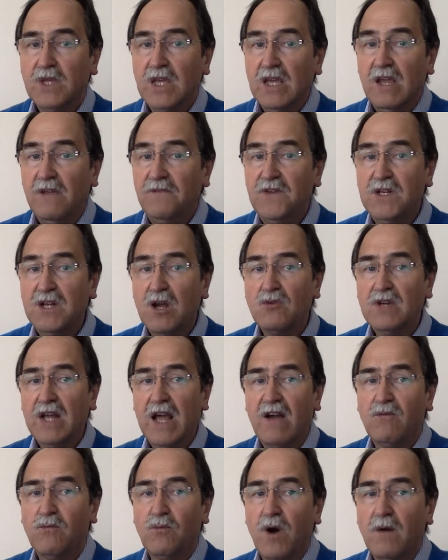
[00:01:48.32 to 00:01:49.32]
If you don't
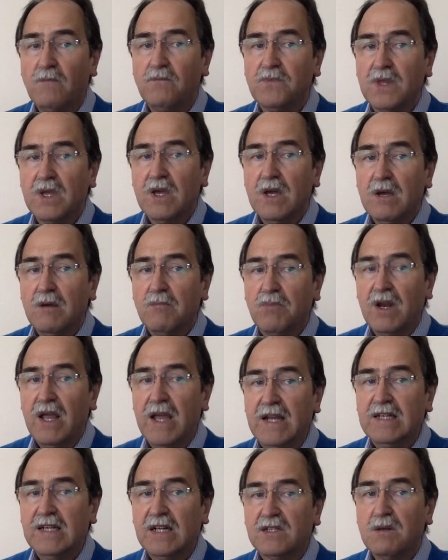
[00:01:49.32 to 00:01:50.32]
have one, play
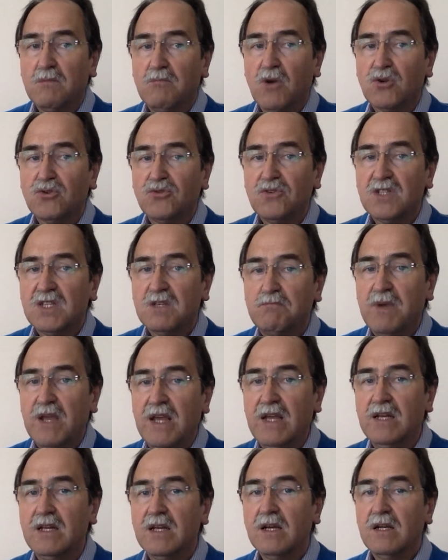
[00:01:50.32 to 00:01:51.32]
it at a moderate
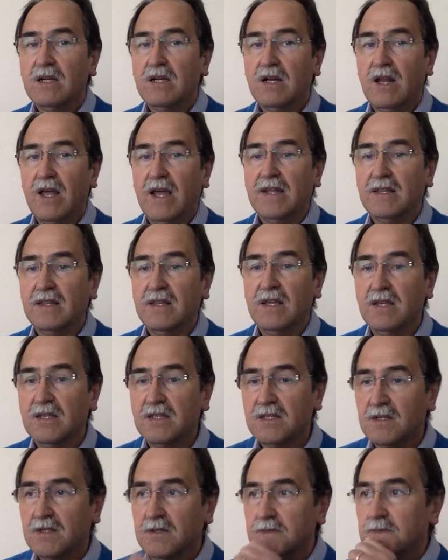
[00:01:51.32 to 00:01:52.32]
speed like
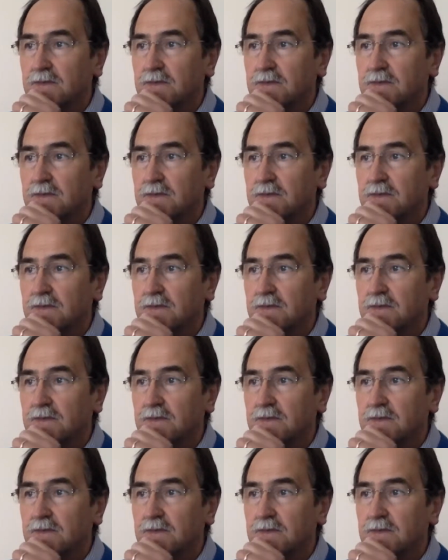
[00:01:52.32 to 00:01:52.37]
this.